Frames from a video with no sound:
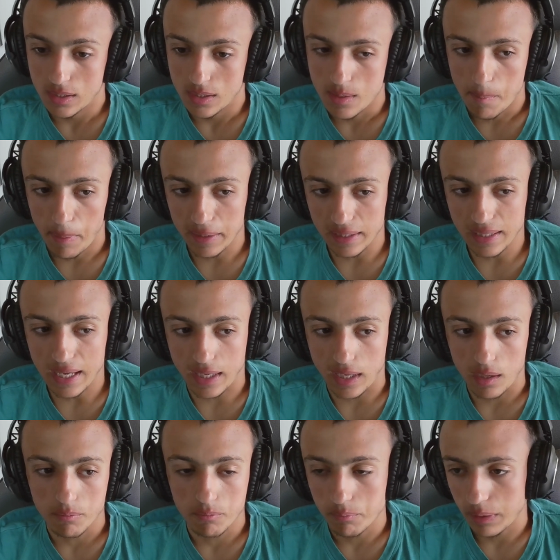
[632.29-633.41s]
Pretty
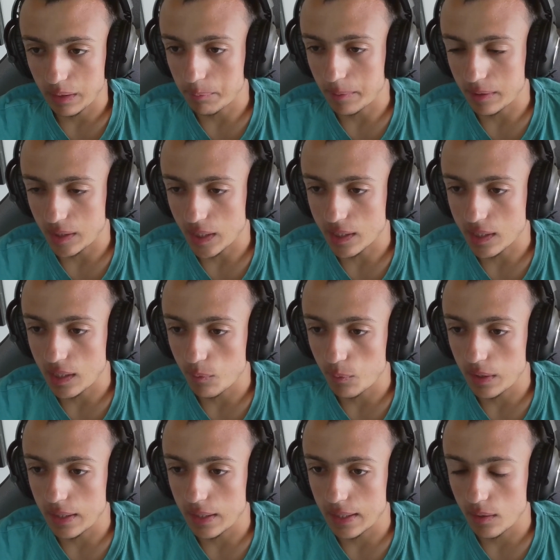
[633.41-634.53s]
lucky
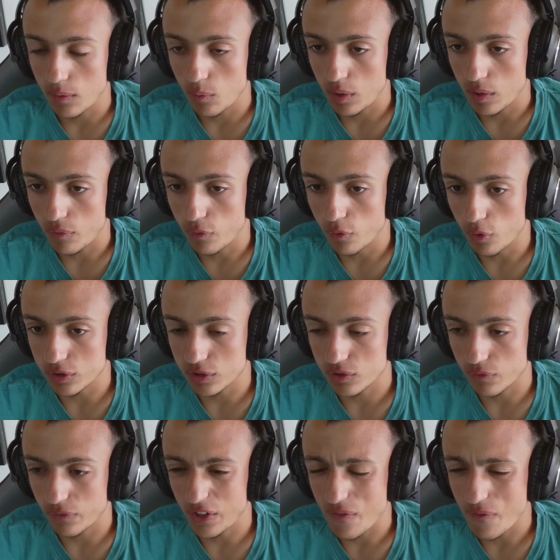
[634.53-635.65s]
with the first
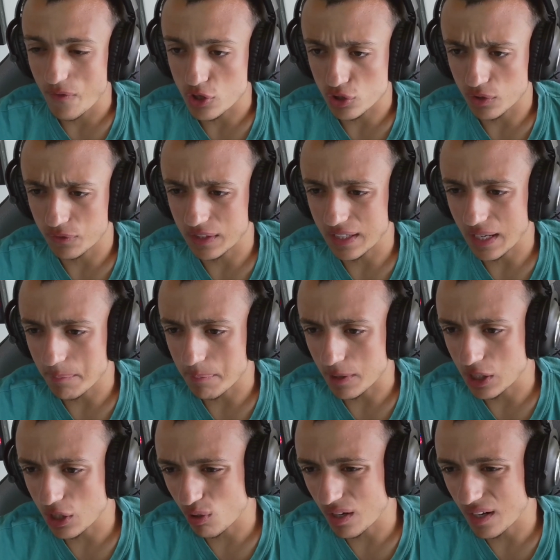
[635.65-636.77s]
virtual safety car in
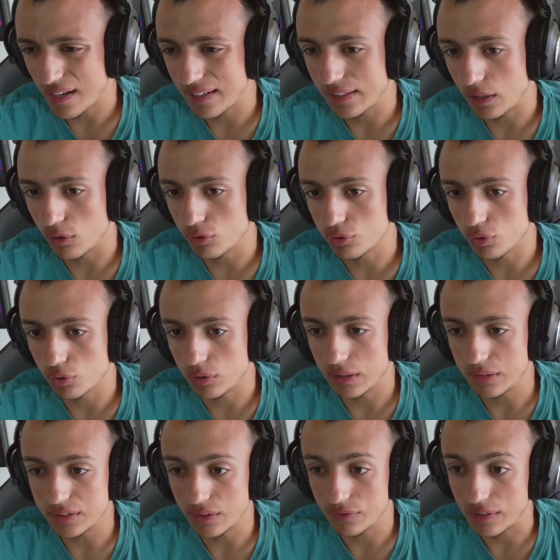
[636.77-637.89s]
particular, and then also the
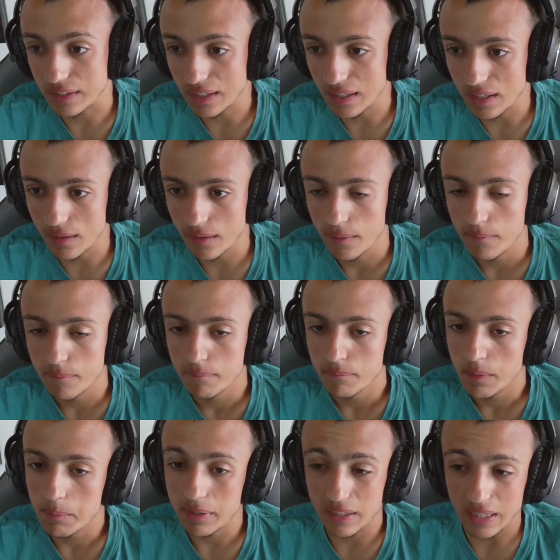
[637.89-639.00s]
other safety car.
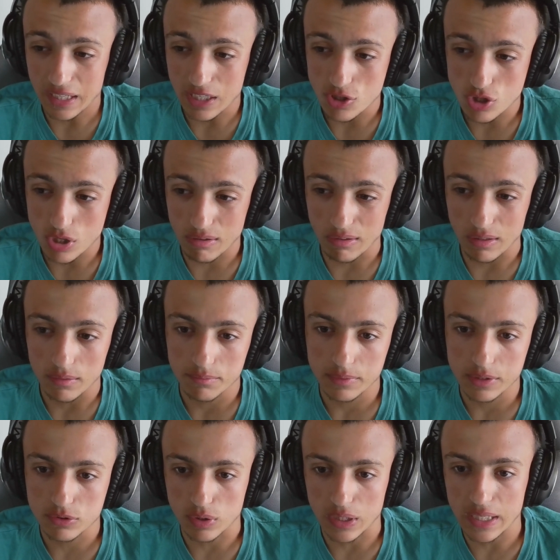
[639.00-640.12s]
Pretty lucky in general
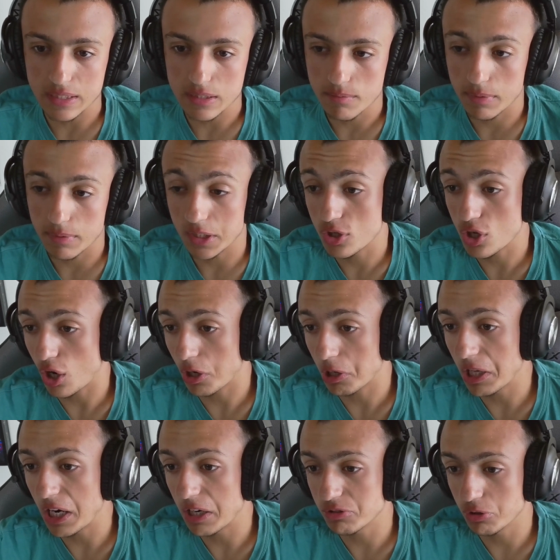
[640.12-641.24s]
this race, but it's Charles
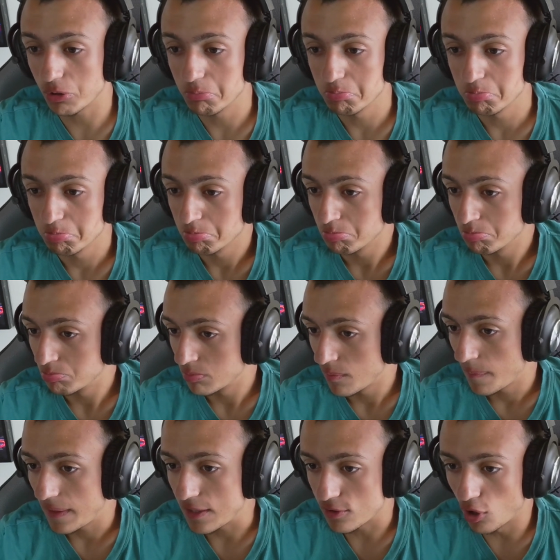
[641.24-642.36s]
Leclerc, so
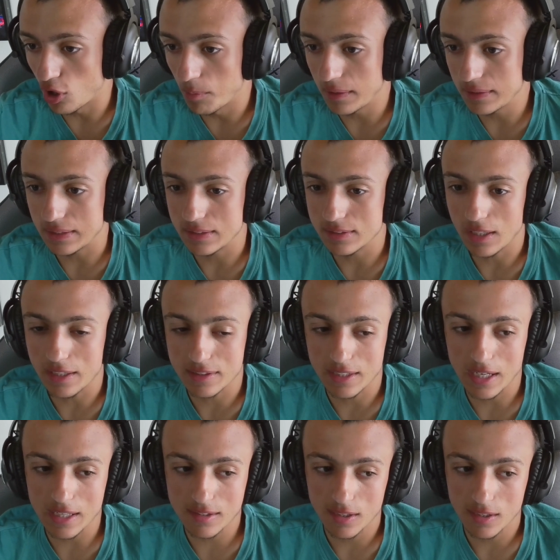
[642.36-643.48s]
it's normal that it's like
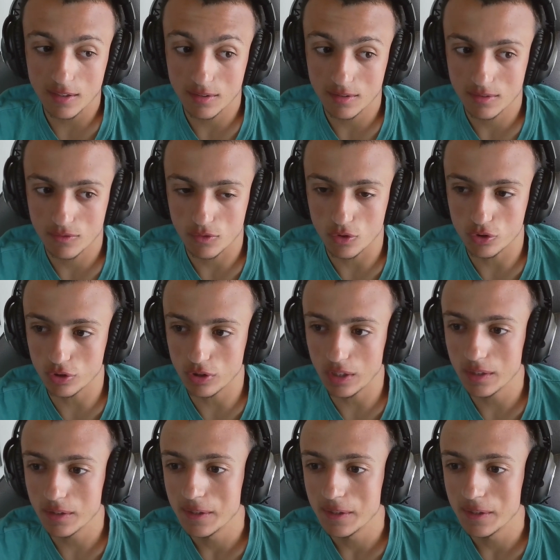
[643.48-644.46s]
that, fortunately.